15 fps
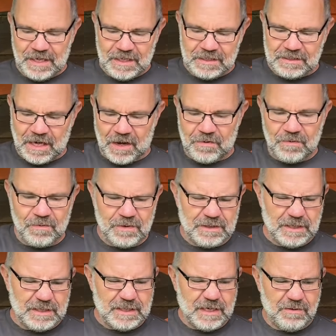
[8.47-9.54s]
So we'll
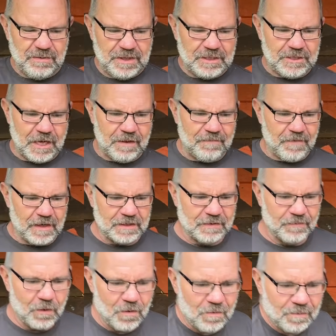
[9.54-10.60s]
just deal with the sheath first
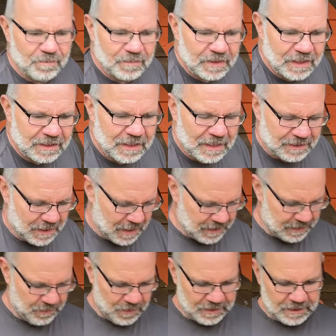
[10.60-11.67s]
of all, because that's the
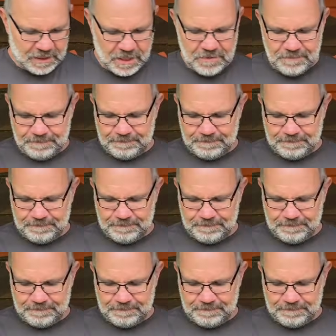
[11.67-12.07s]
easy one to do.